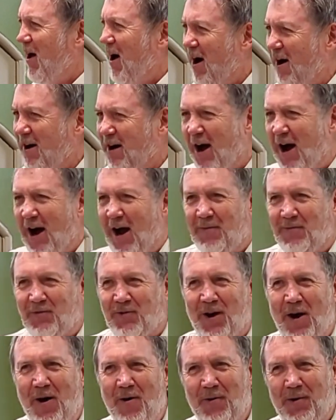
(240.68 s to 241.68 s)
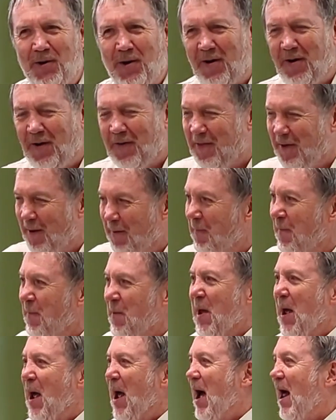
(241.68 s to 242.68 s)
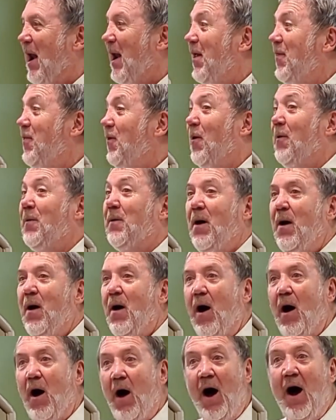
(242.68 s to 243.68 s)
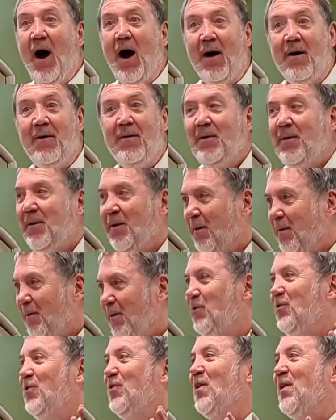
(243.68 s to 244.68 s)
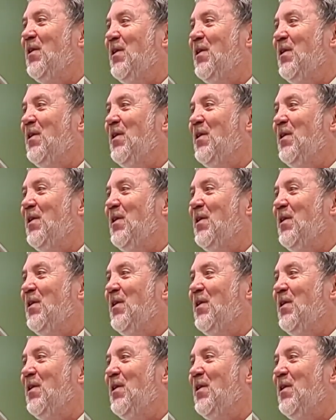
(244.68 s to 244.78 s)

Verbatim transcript: Archives. Go look at them. And I thought, ah, this is